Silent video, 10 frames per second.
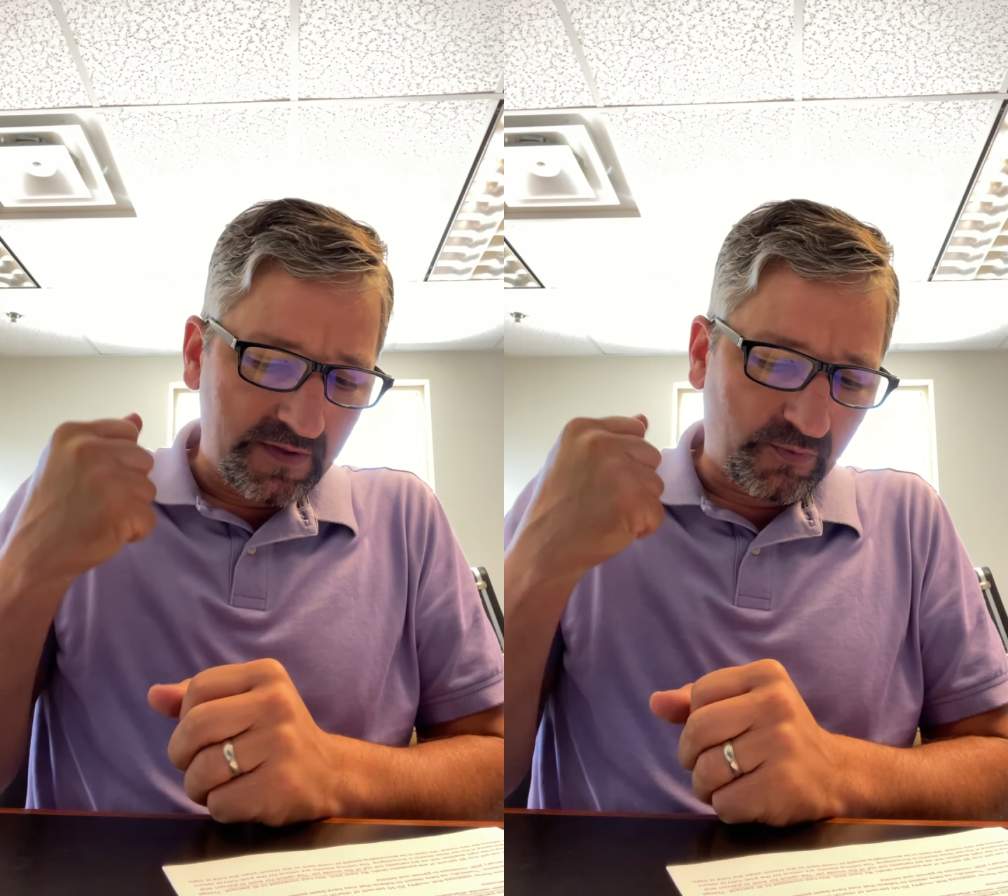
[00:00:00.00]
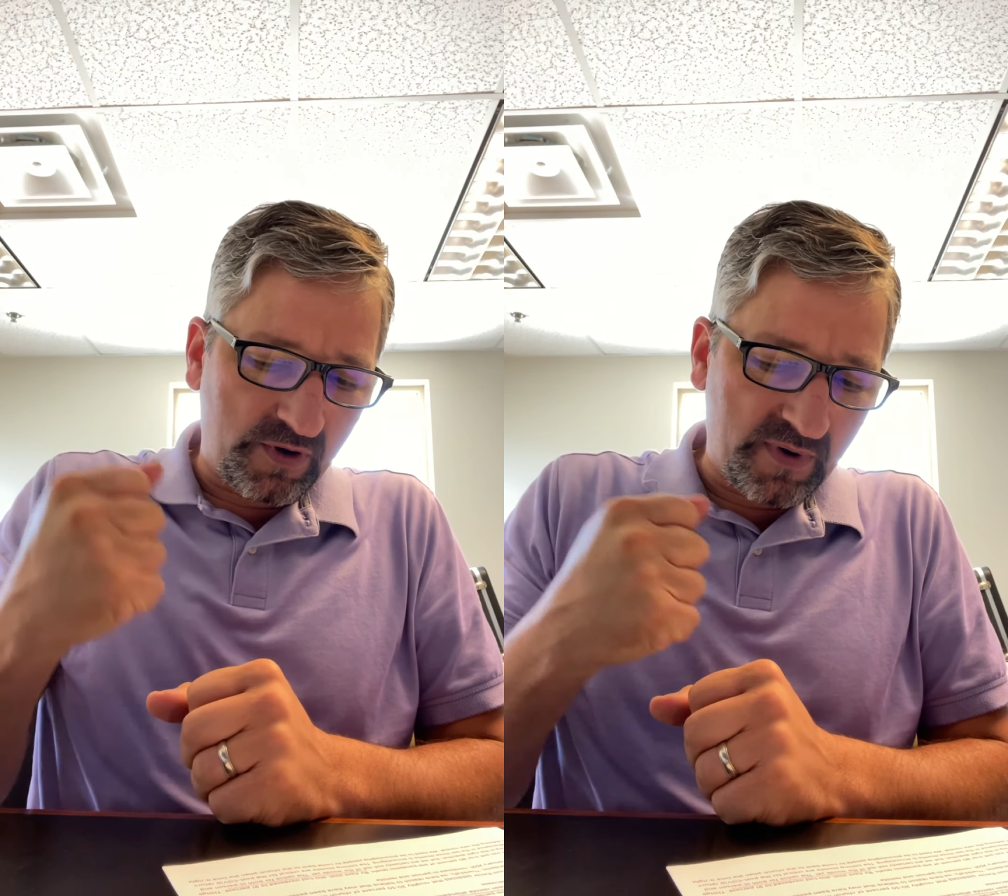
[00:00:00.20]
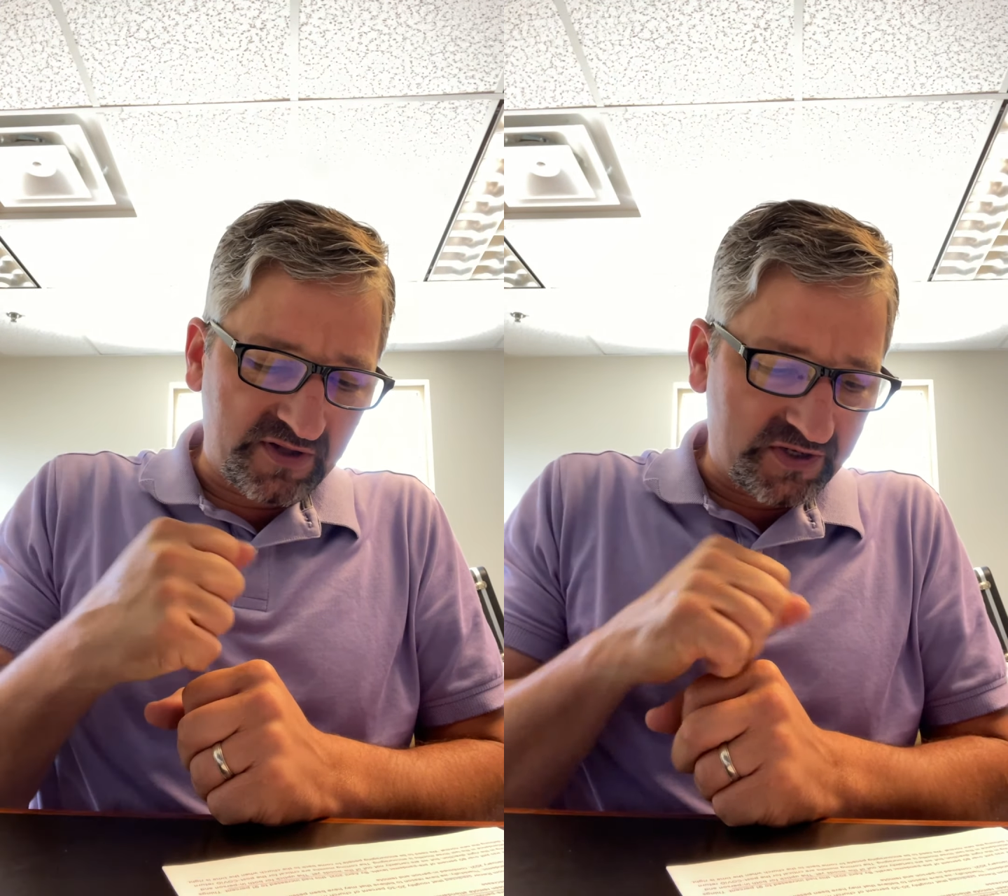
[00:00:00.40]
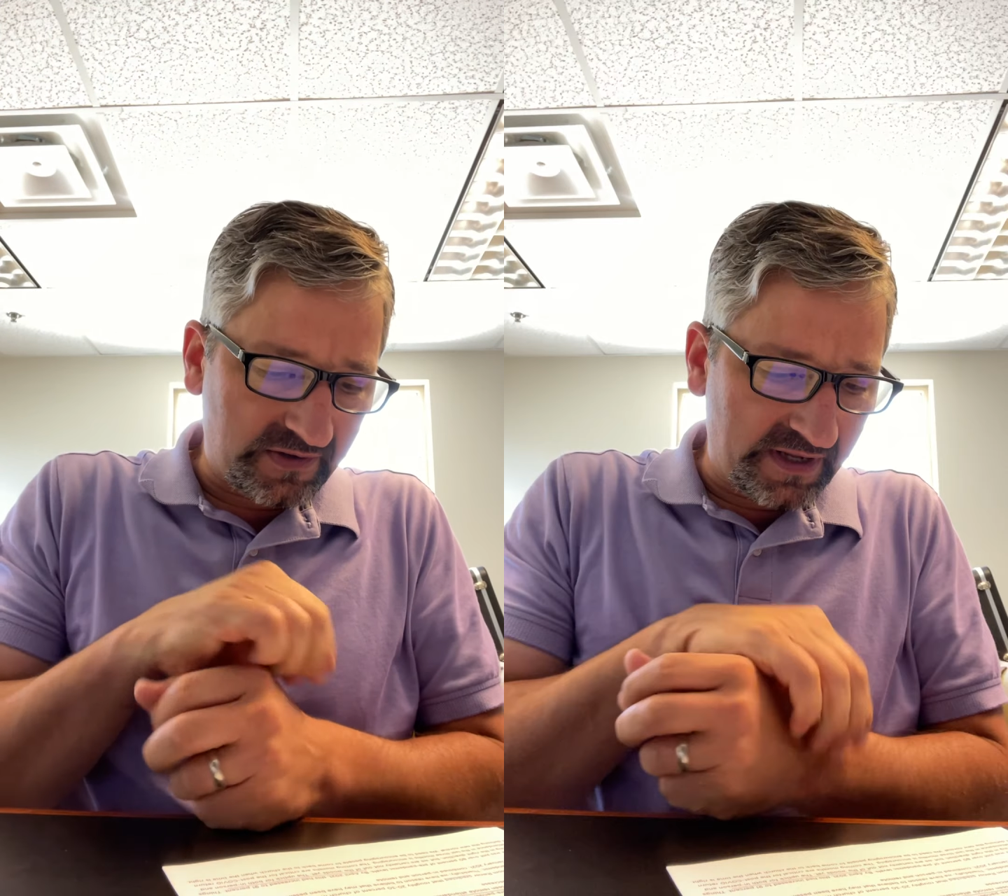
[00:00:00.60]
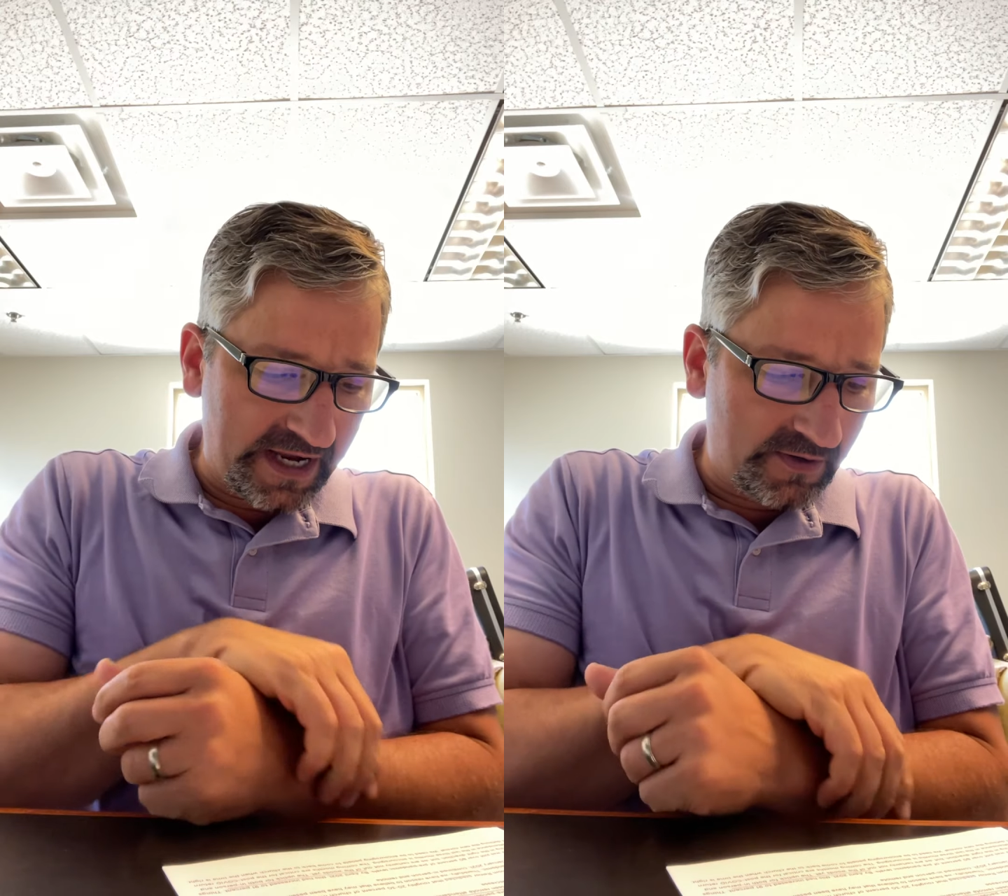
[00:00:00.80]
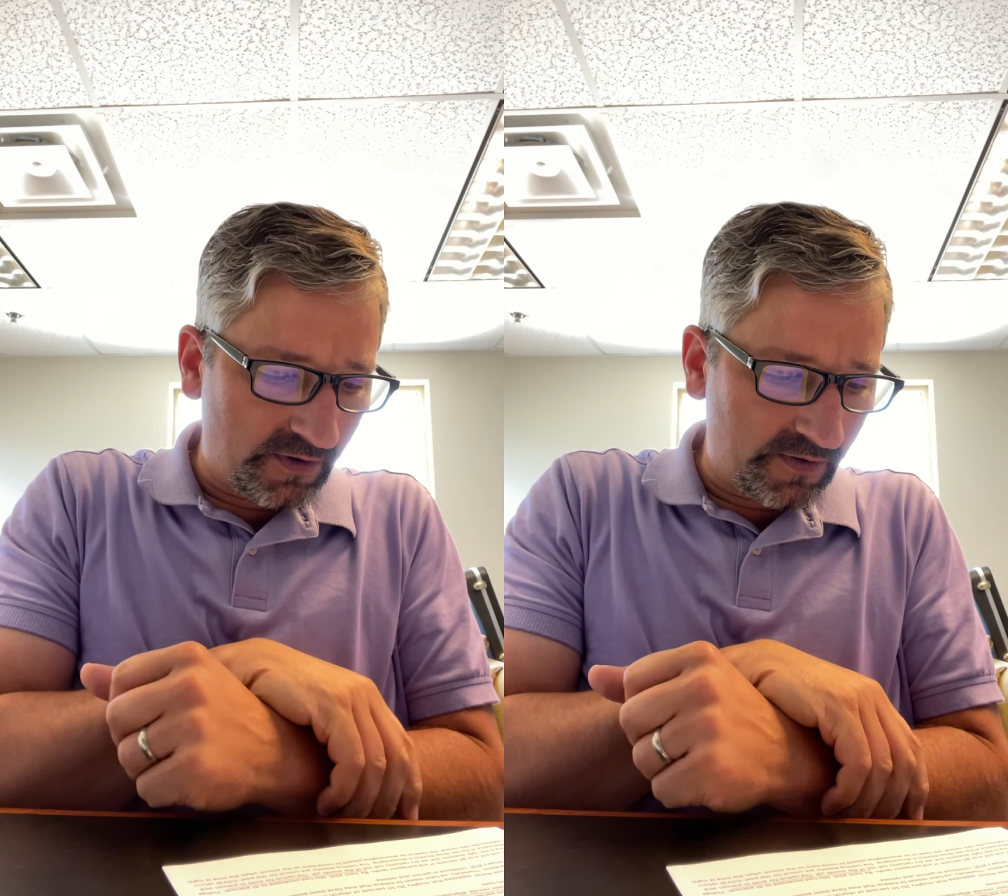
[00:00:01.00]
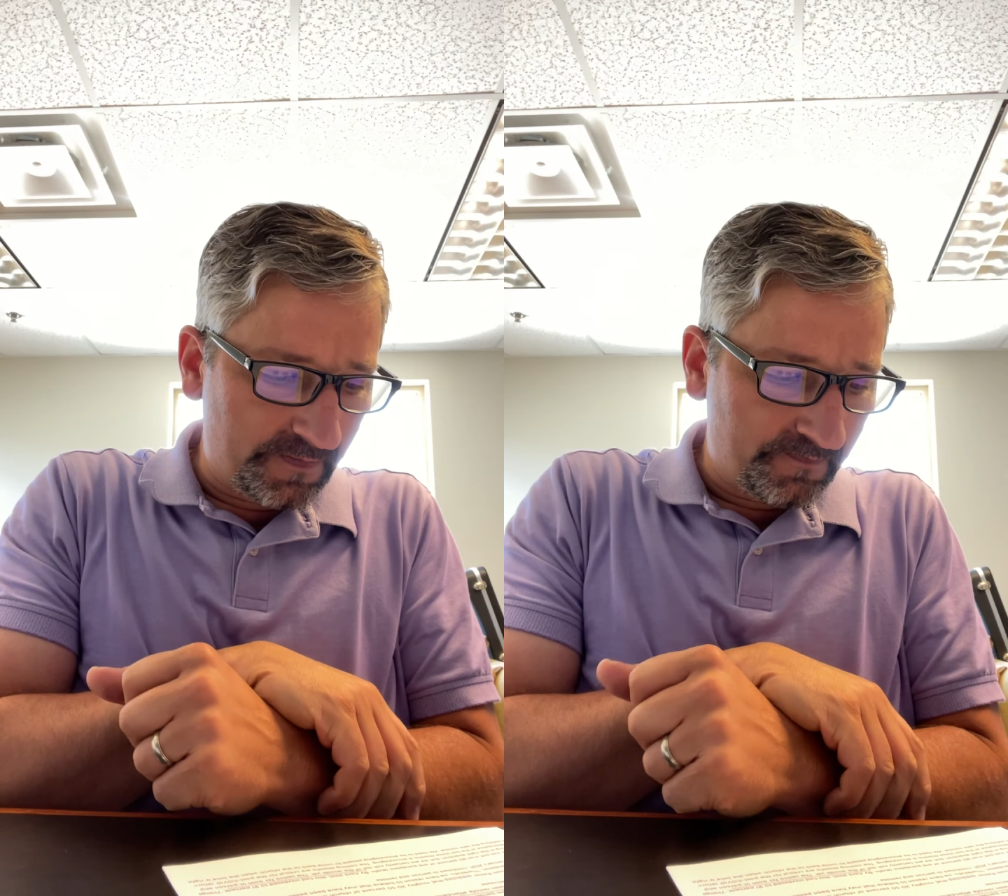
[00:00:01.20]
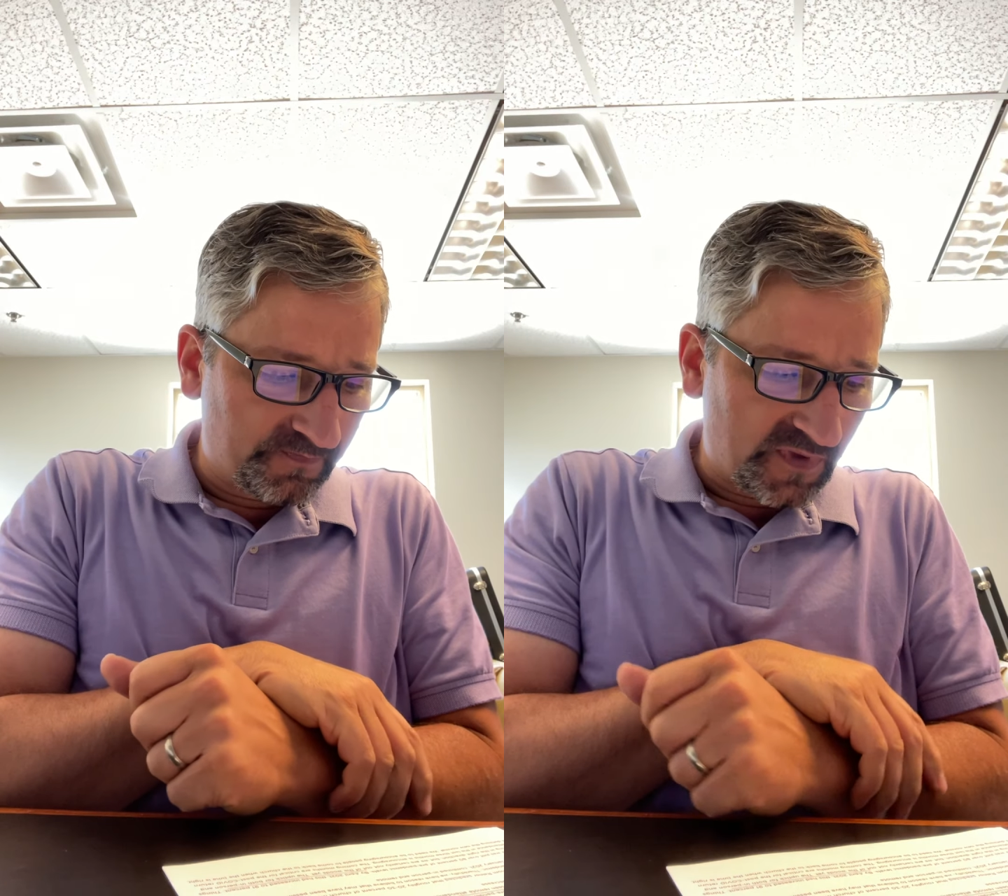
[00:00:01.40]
3 months later,